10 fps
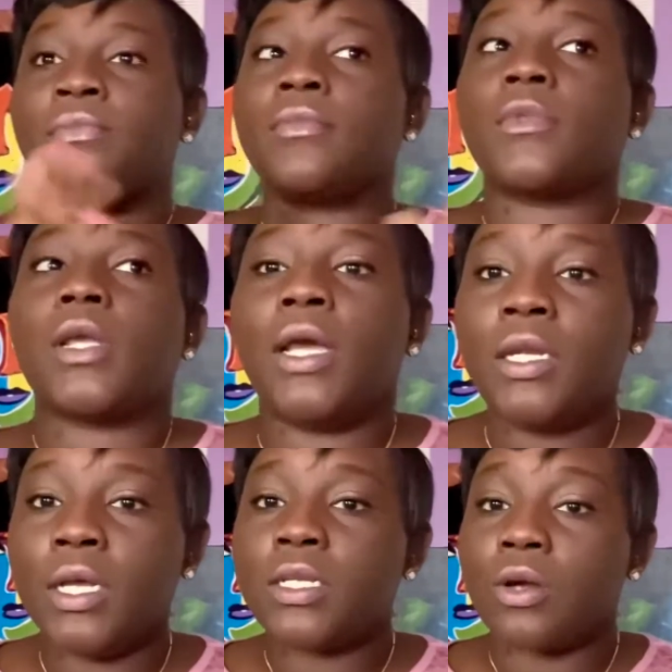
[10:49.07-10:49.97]

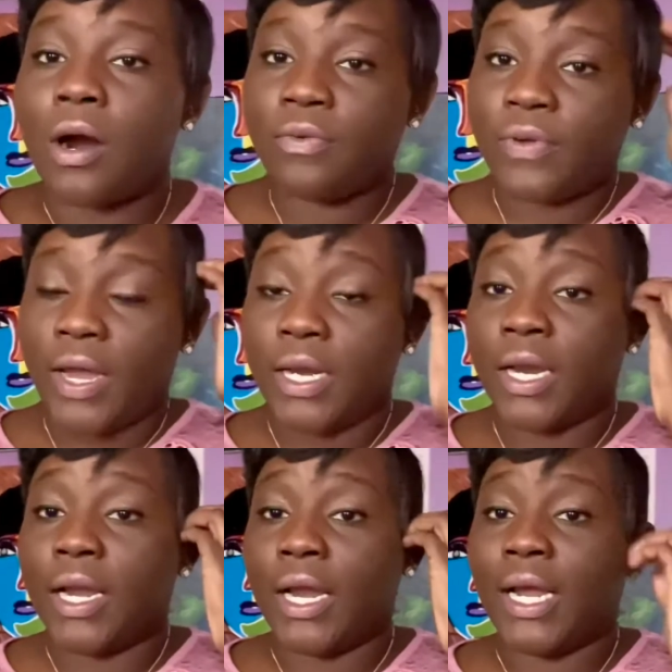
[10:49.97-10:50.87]
did start fading,
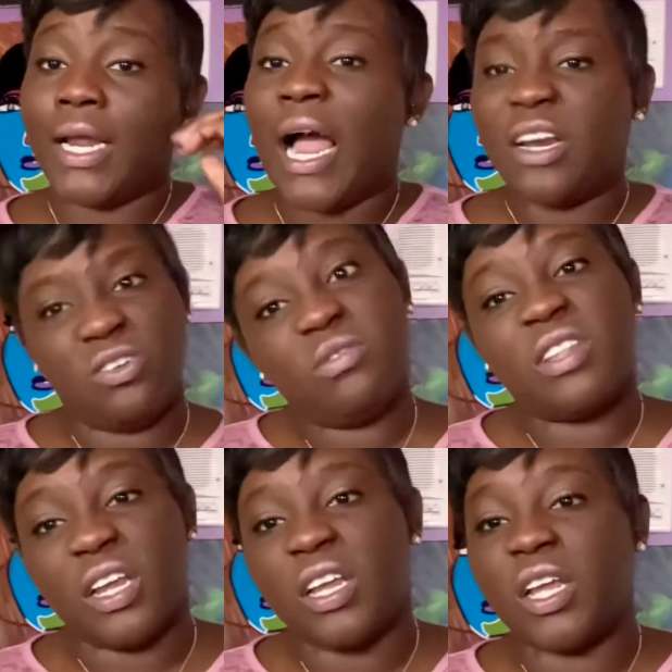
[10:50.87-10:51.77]
and I do
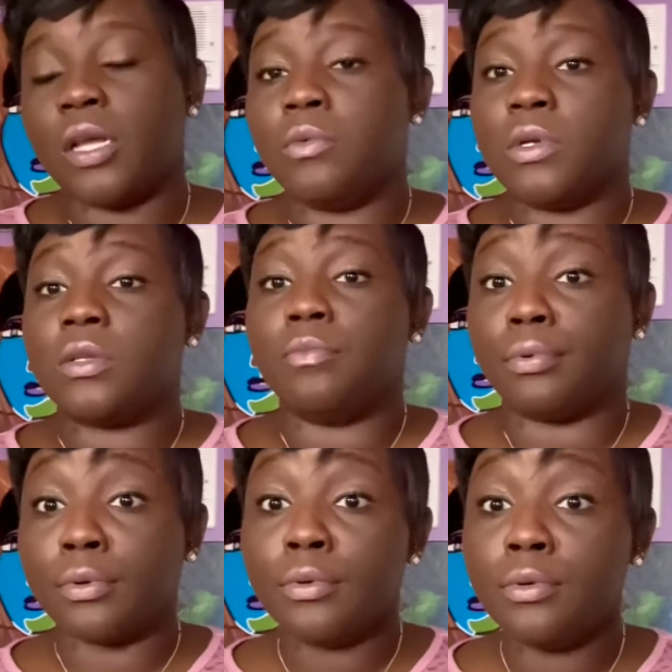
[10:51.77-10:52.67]
think it was
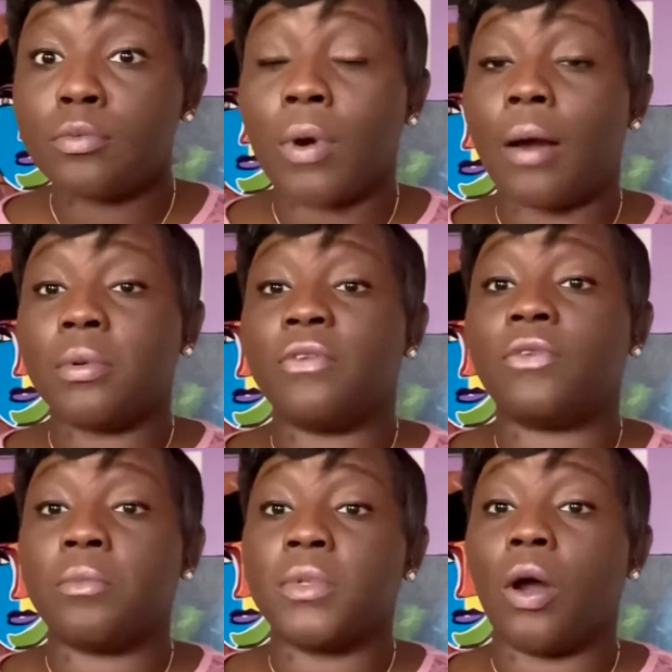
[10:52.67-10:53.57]
bruised probably
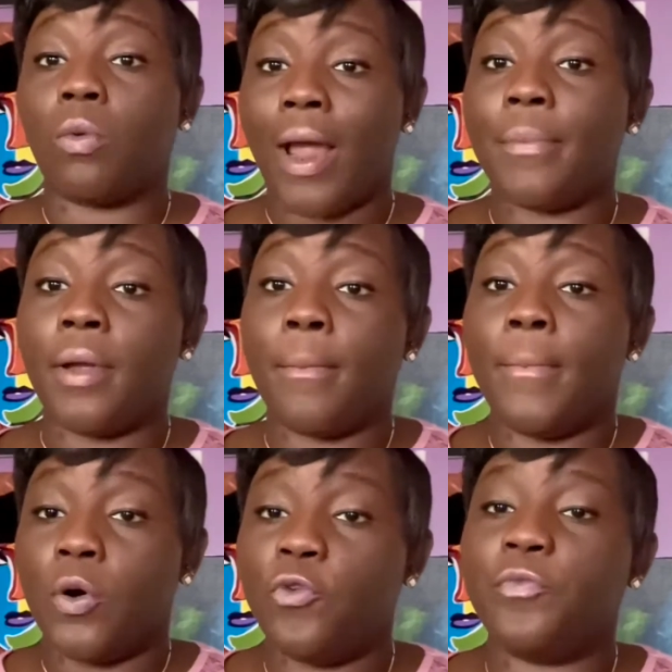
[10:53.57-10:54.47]
from the rapid
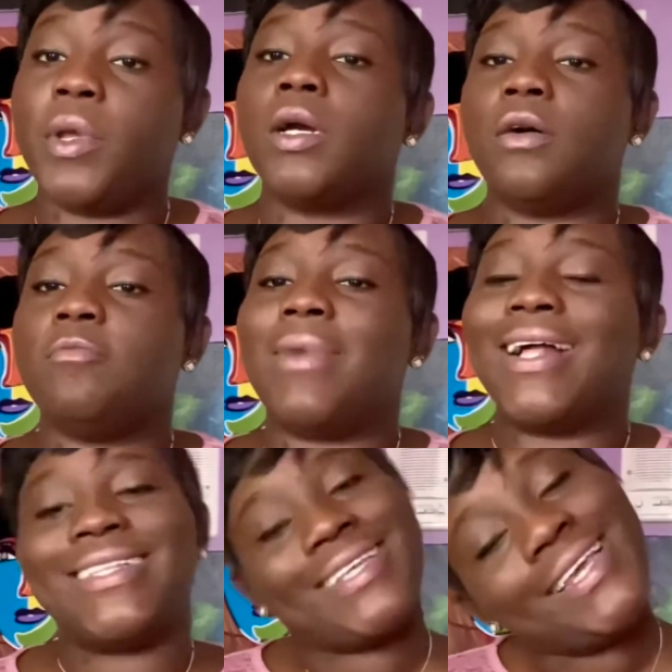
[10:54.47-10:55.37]
movement of my
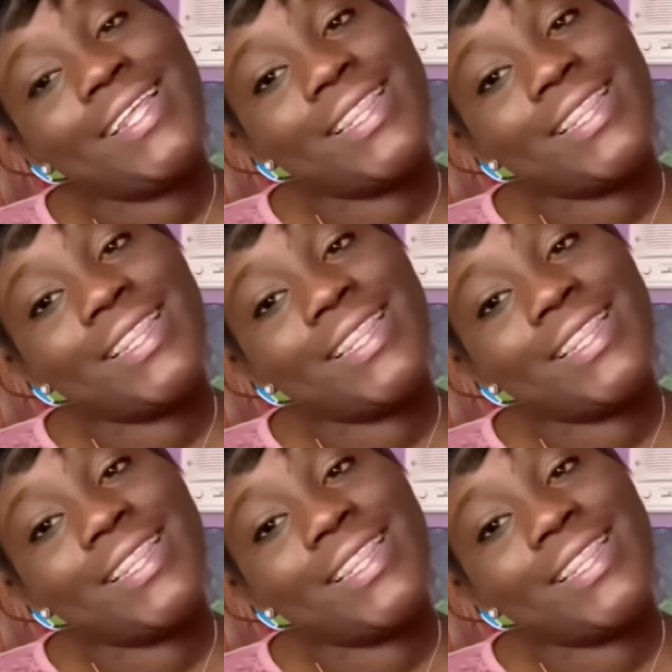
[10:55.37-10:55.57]
teeth.